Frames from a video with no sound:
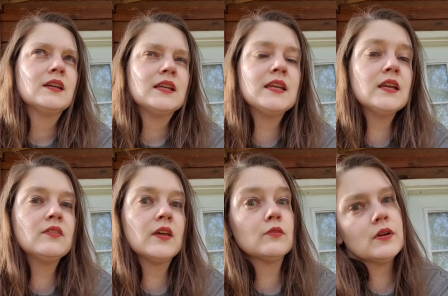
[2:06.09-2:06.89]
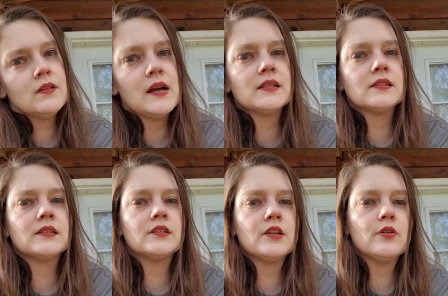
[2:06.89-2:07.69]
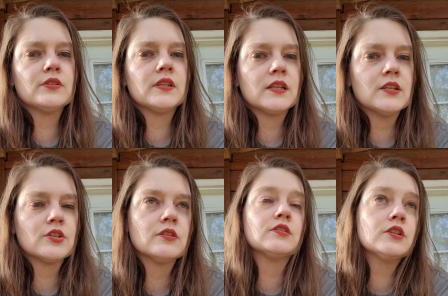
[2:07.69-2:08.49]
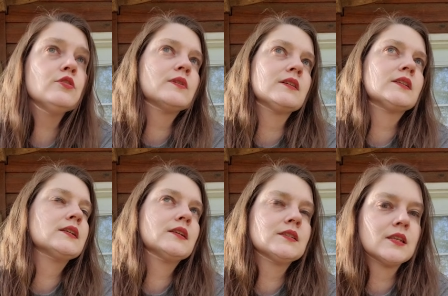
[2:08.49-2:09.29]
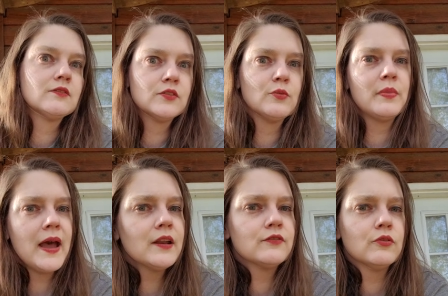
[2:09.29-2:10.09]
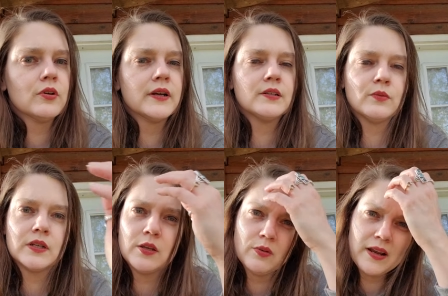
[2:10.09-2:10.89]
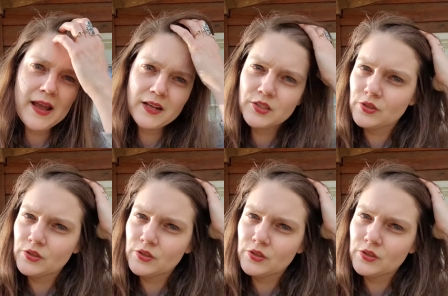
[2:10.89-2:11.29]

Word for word: he then realizes and knows that he shouldn't do because he does then feel bad for it when he reacts